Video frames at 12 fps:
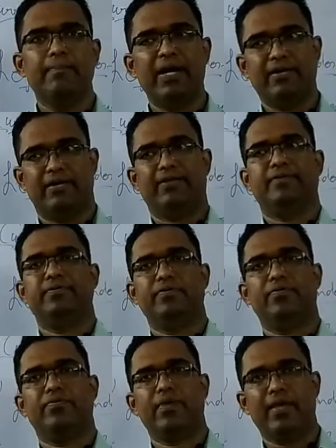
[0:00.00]

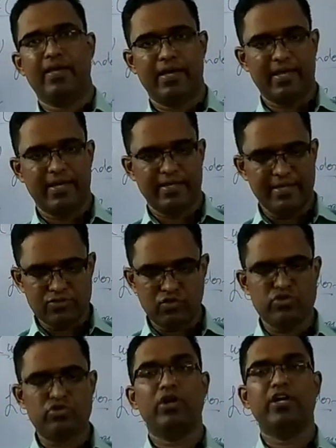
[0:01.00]
but this
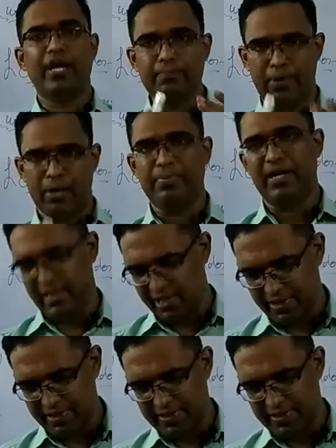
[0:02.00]
was not done properly.